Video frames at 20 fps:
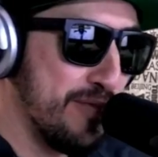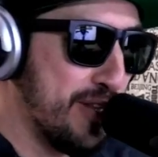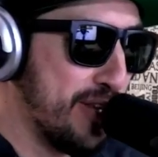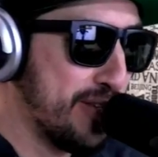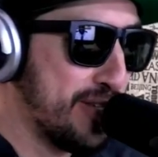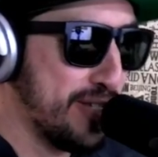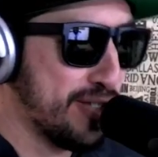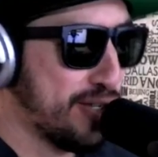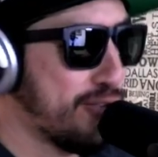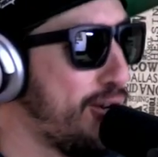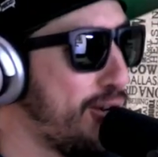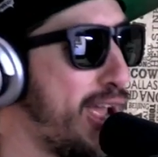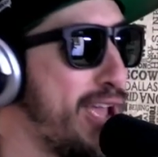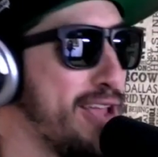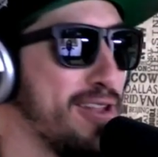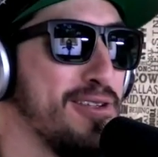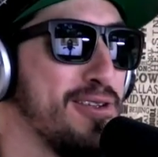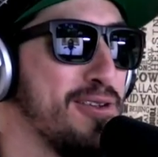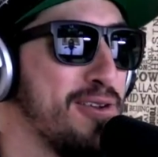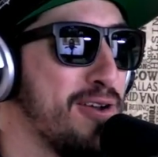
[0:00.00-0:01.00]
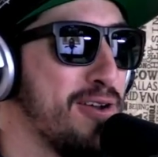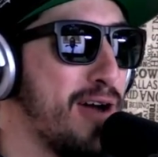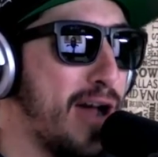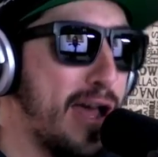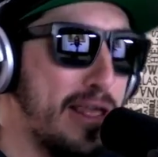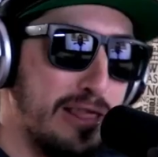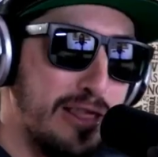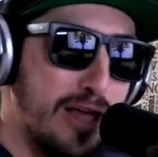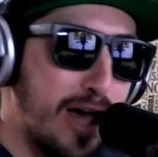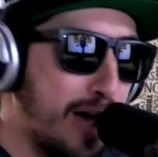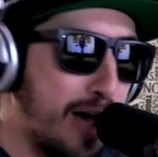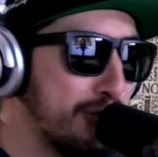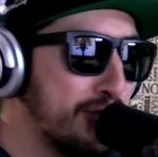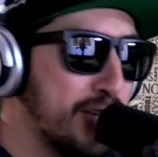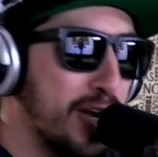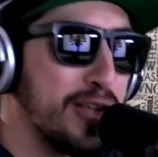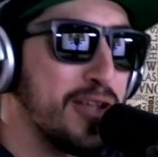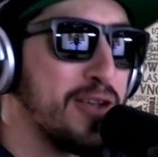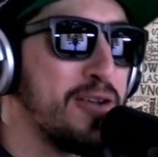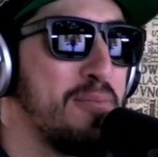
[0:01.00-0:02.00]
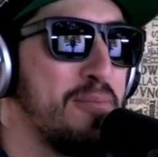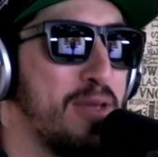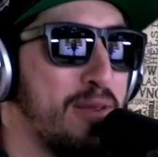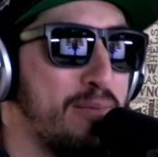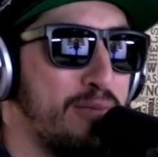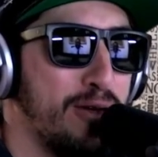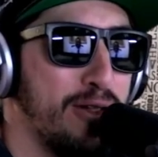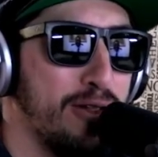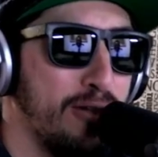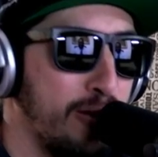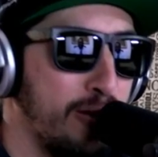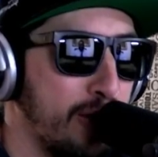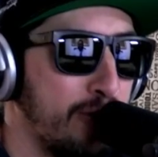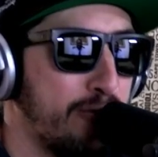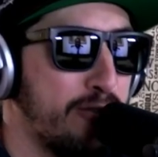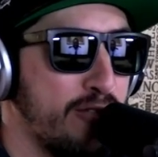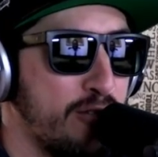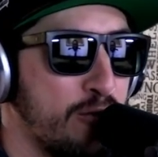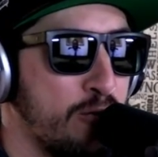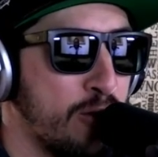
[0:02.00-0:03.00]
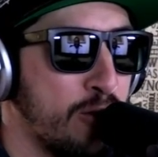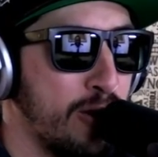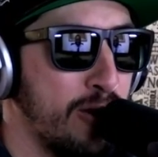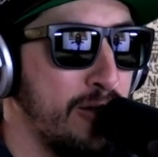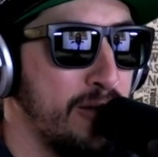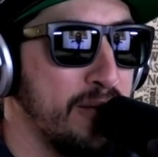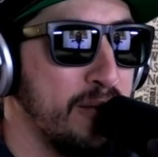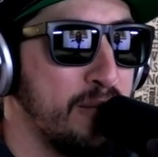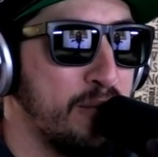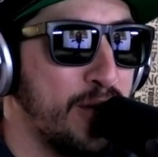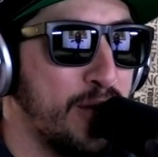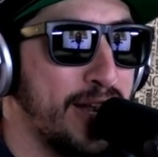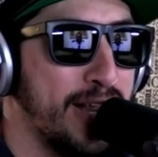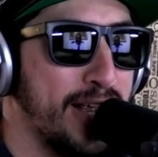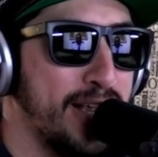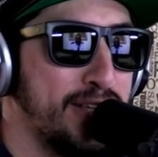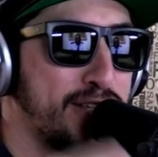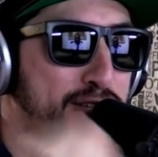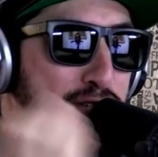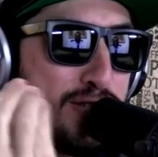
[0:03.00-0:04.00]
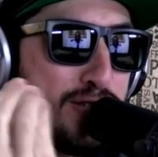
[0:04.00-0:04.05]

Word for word: this is great. You know, I love talking to people all over the world, but it